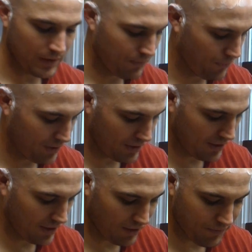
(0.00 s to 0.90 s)
One thing
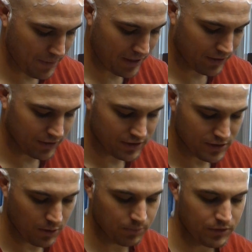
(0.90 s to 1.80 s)
I love about a good
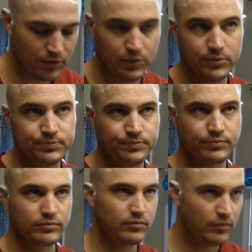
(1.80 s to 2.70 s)
soap too is,